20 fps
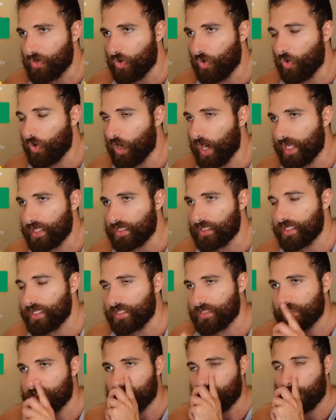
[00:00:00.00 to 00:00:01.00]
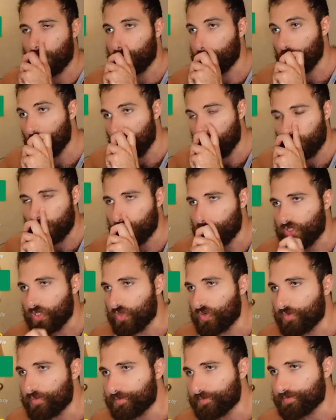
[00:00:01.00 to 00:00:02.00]
or at least alluded
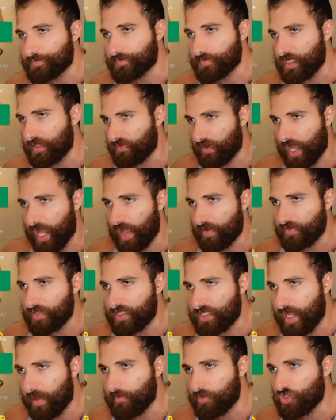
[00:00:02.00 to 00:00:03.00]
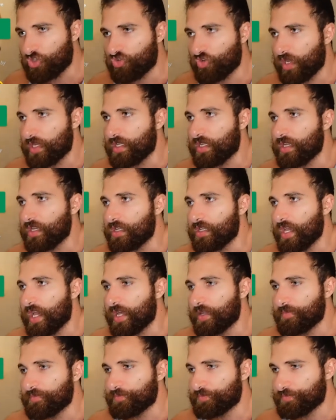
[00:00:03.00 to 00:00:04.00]
to, if I haven't demonstrated it
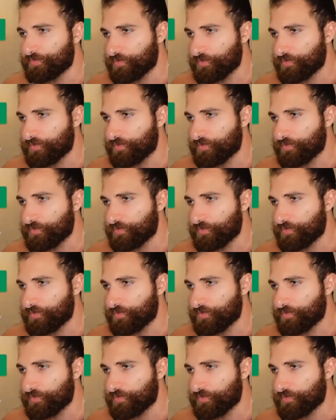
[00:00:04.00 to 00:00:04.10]
yet,